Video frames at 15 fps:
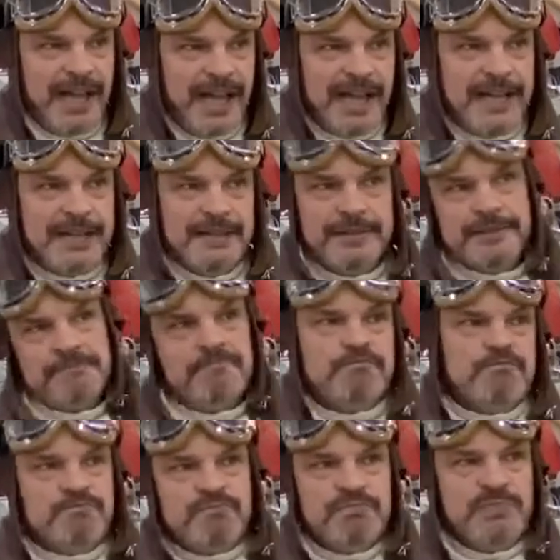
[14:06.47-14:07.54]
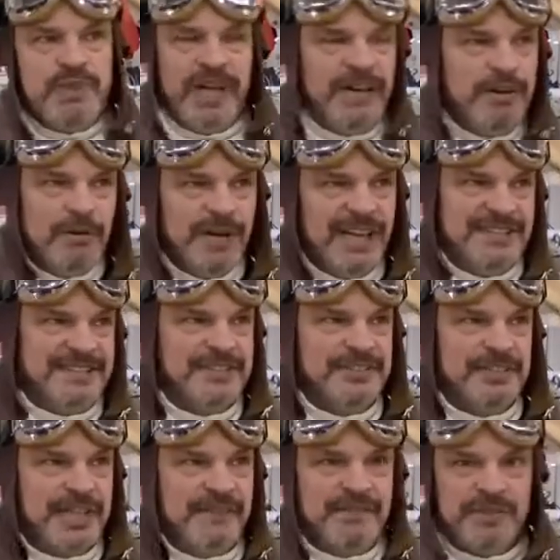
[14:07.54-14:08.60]
And you had no license to
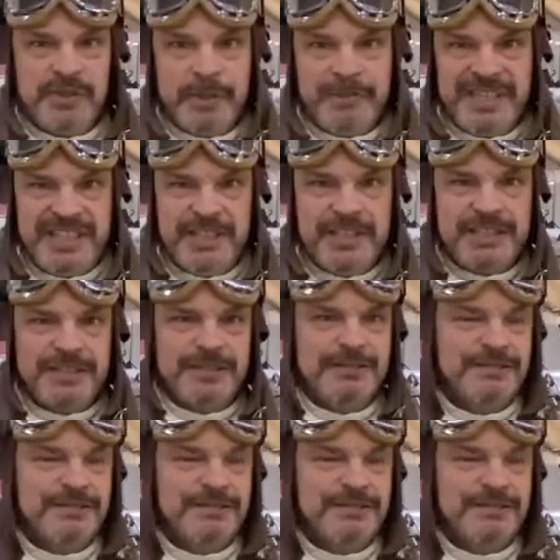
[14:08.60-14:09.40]
give them to the British.